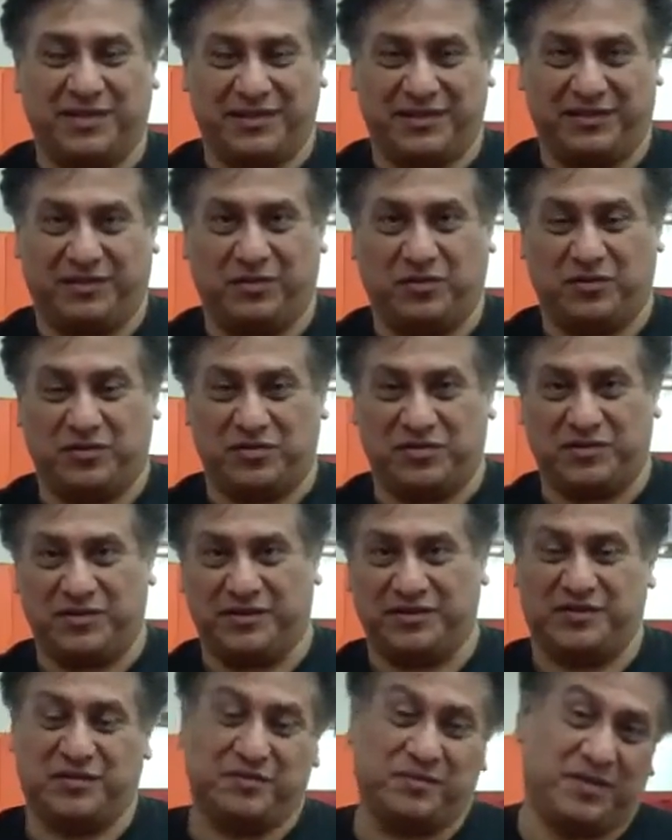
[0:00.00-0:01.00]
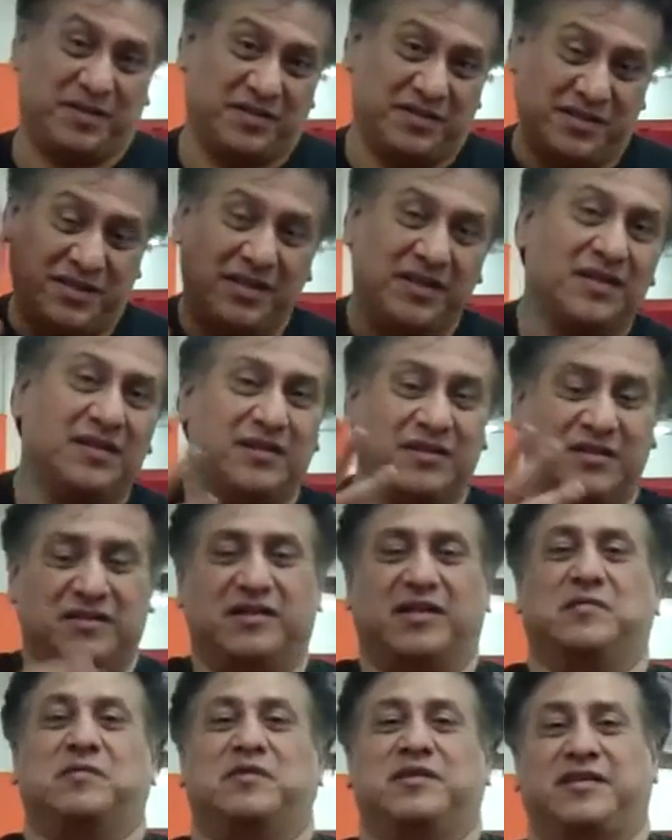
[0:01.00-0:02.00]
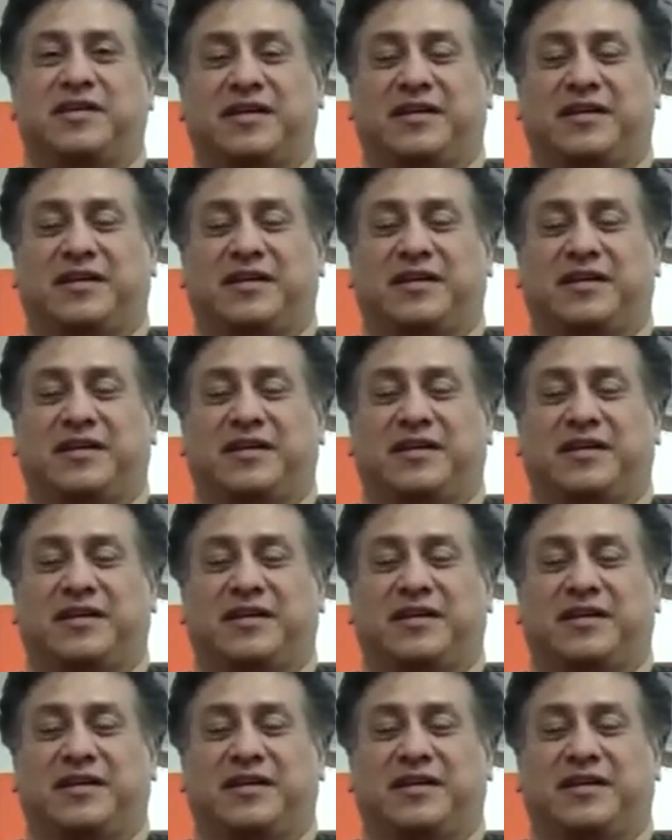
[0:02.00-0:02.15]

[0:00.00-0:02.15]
When you lower too much, you're able to